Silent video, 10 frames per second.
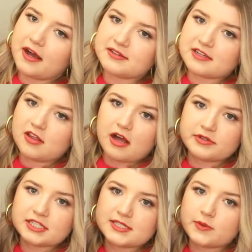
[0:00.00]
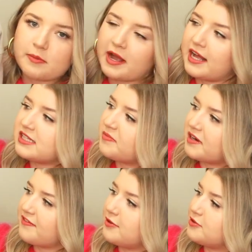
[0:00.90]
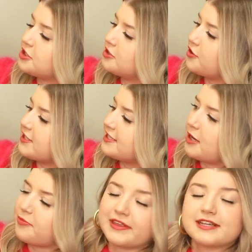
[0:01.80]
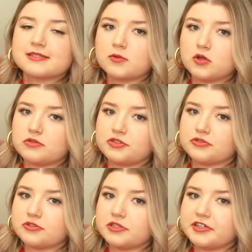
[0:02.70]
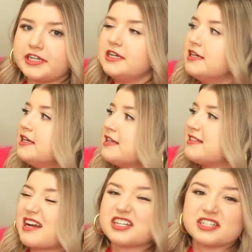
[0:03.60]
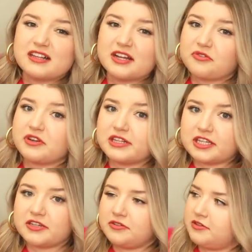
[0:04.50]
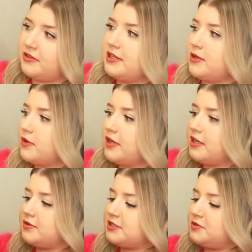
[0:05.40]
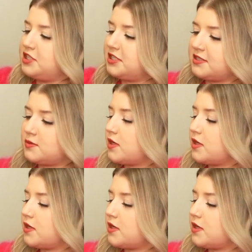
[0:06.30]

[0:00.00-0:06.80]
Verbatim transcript: house a lot, which is sweatpants, but if you dress it up with like some gold jewelry, it's actually like really cute, and you can like wear it out with some jeans as